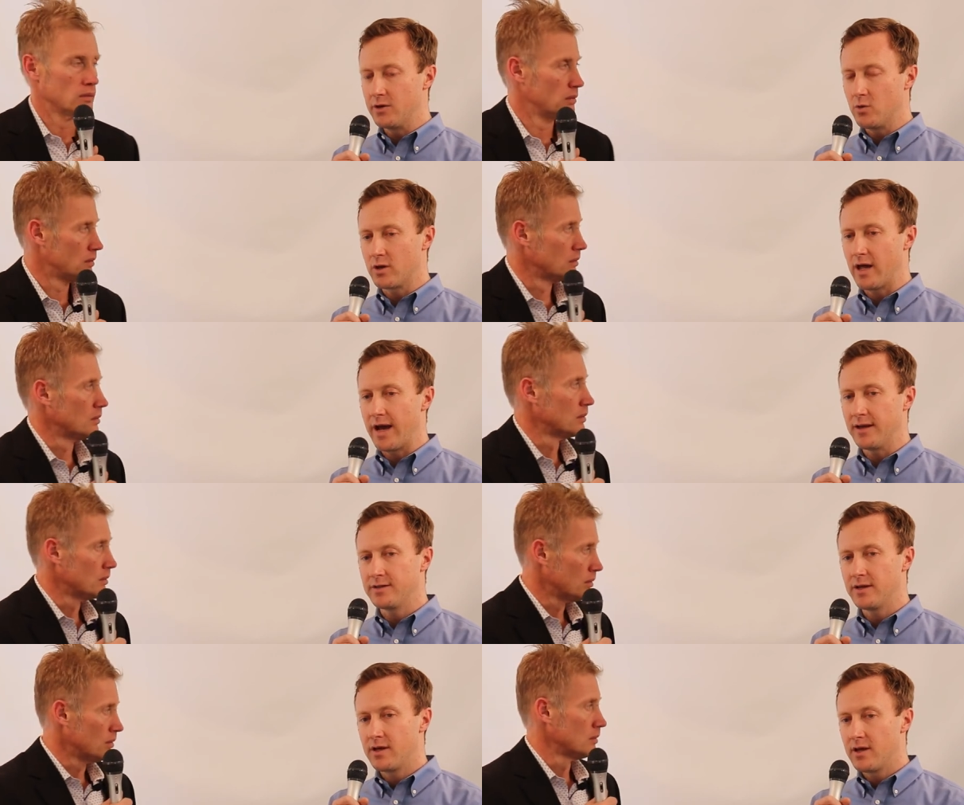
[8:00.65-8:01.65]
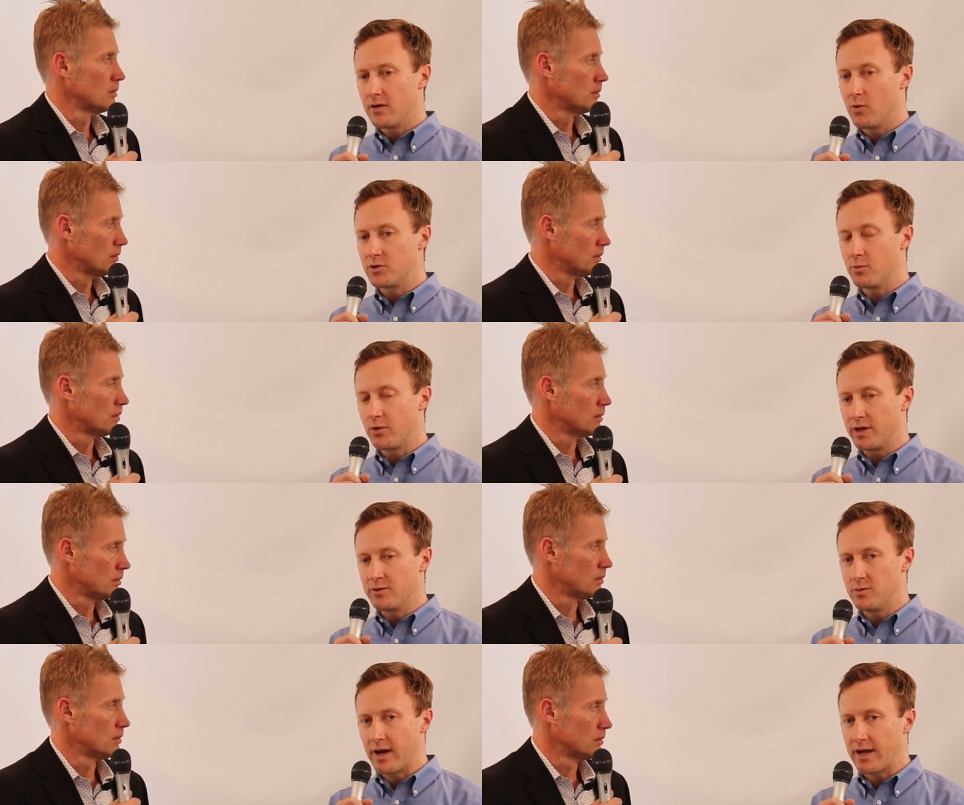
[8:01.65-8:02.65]
Speaker 1: a new client, which will bring you
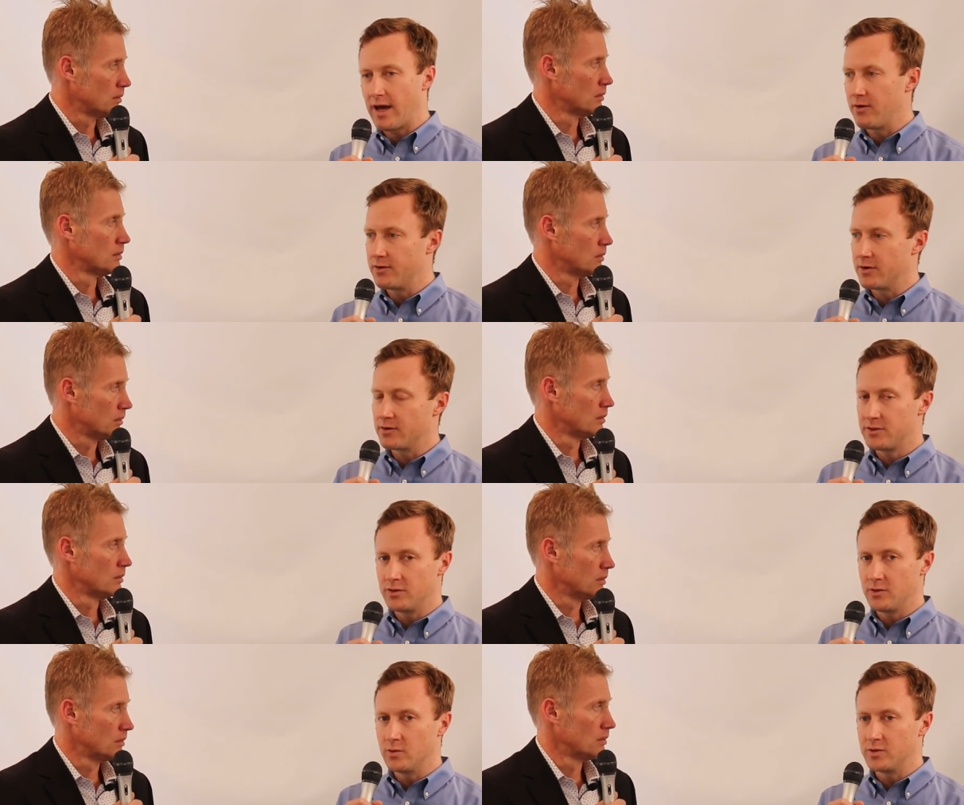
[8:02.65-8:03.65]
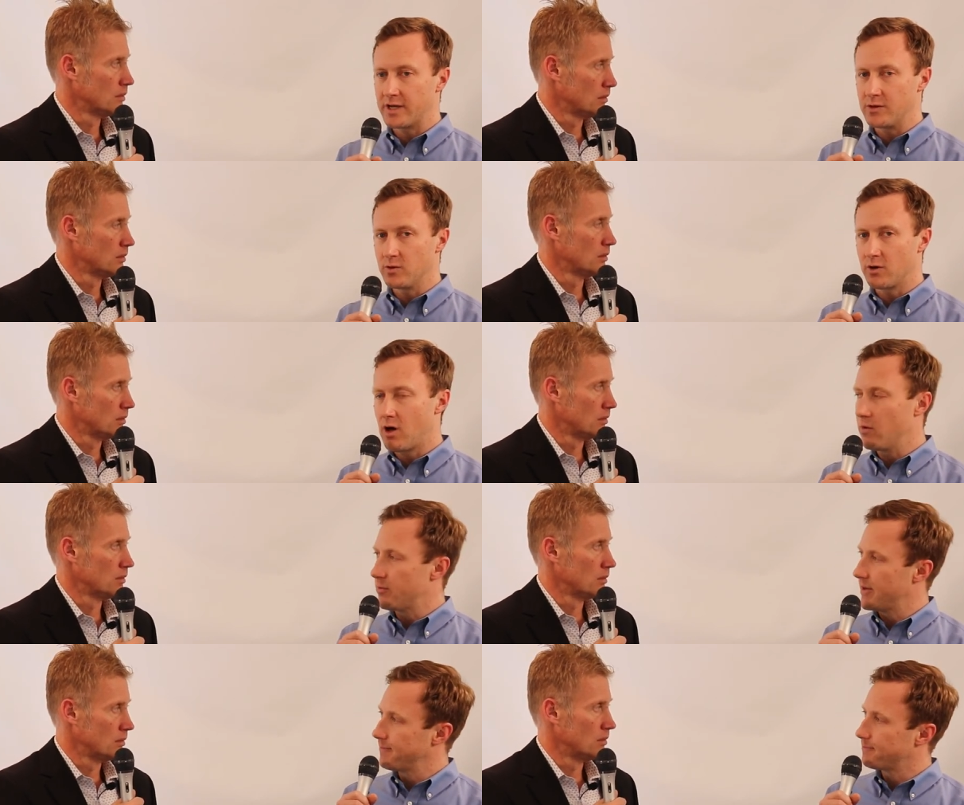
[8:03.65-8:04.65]
to my calendar to schedule a call
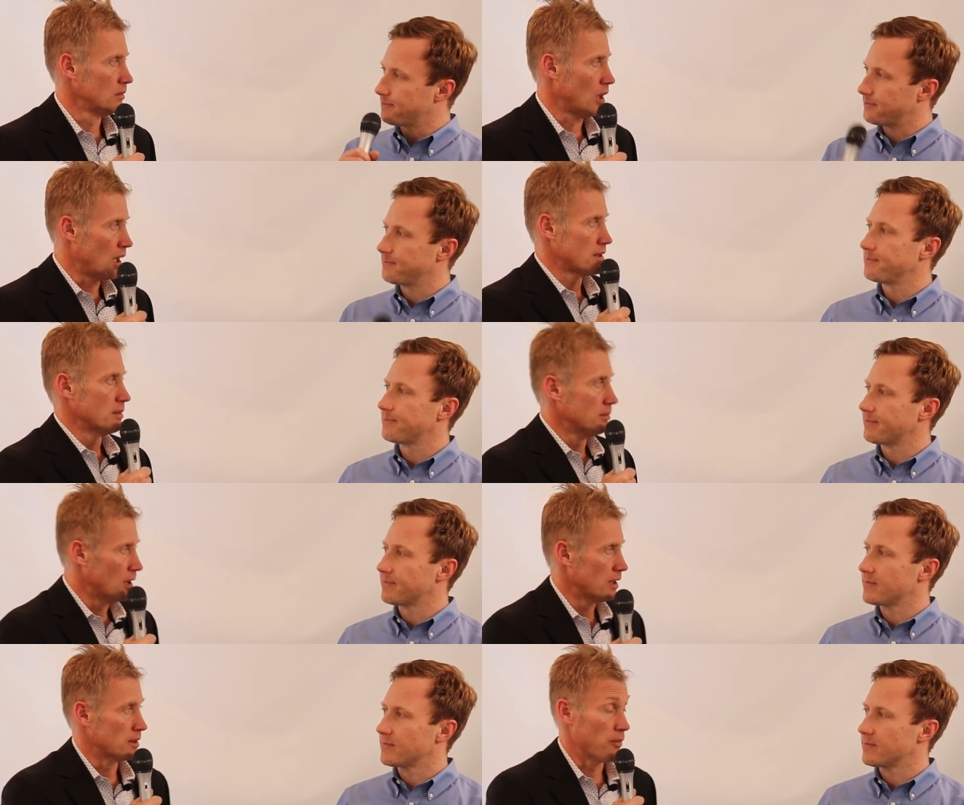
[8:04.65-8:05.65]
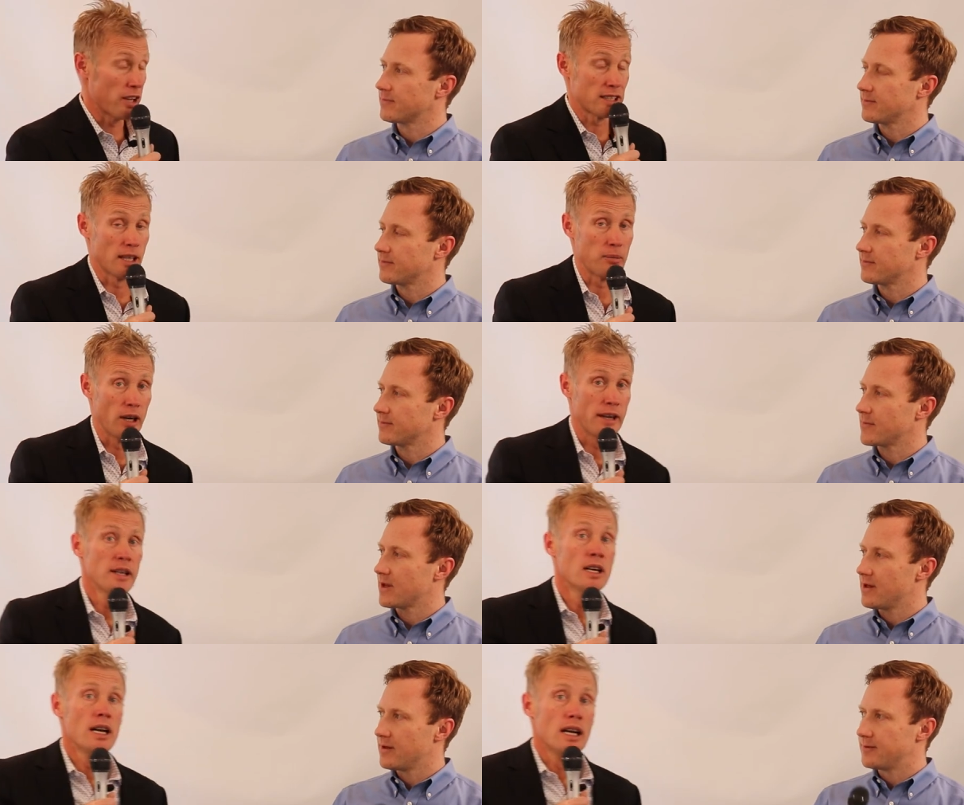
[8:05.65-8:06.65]
with me.
Speaker 2: Awesome. Awesome. Thanks a lot, Brad.
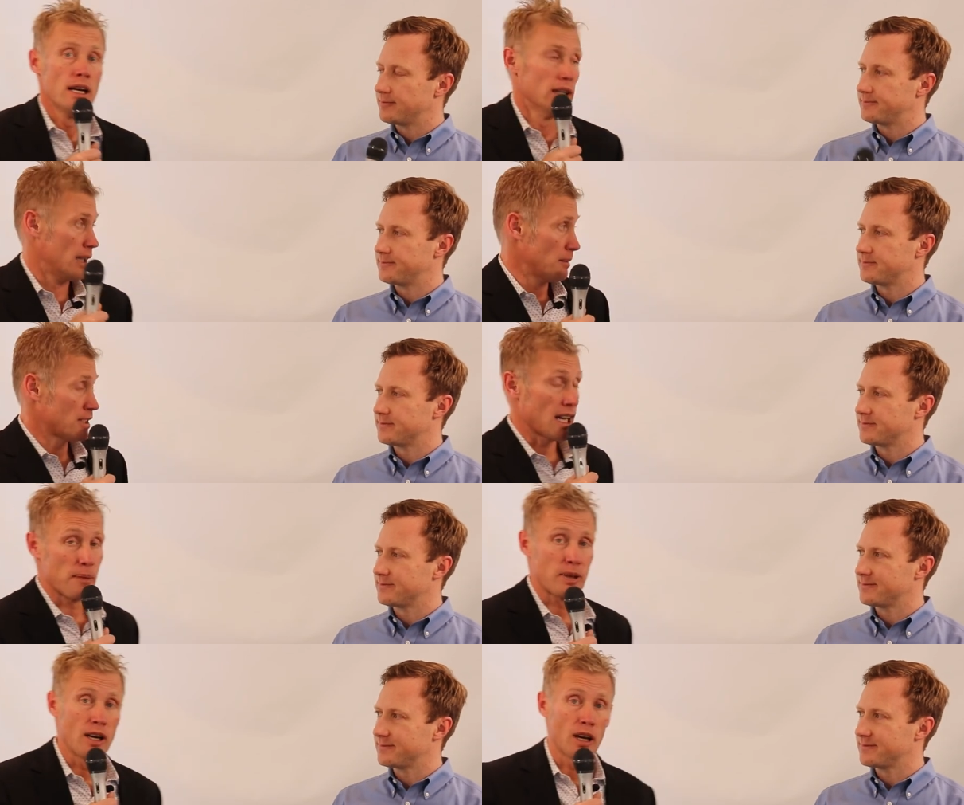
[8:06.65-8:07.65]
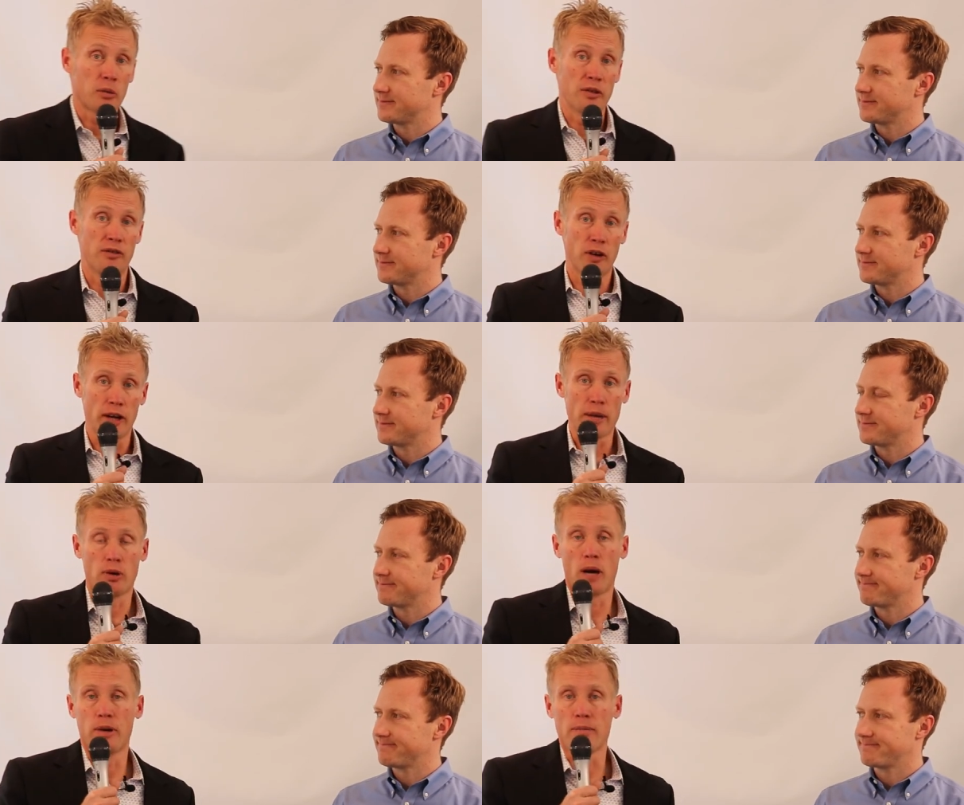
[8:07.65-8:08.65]
And I'm Scot Pekarek with Verde
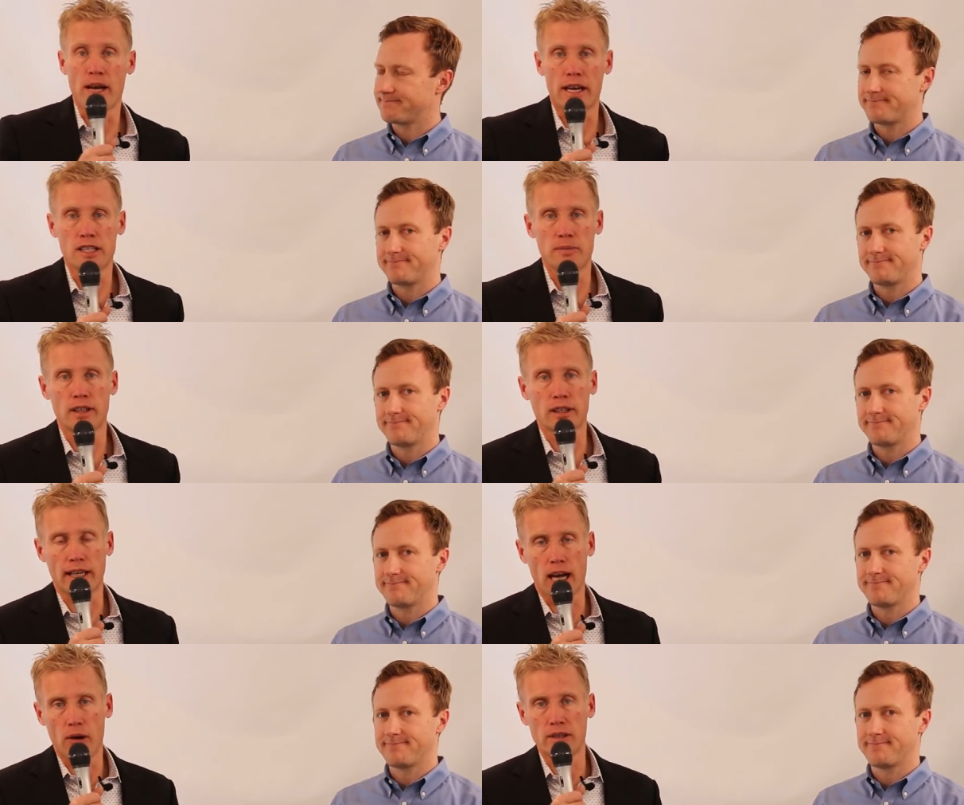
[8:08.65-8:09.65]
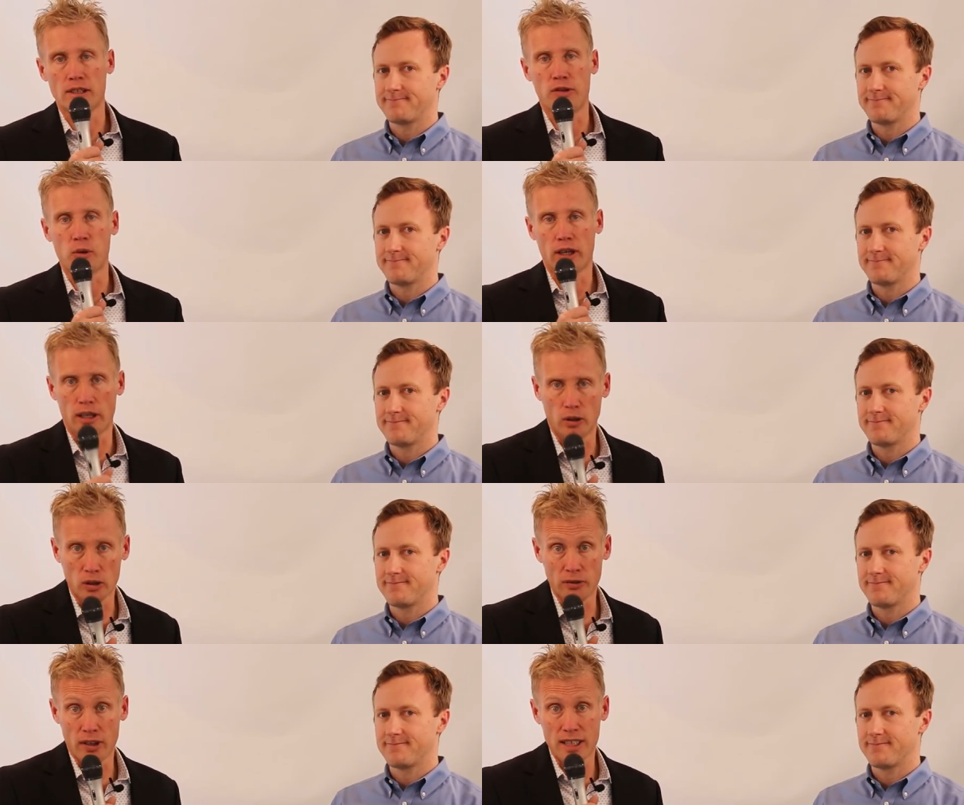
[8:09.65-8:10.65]
Property Management. Like always, if you want to get a hold of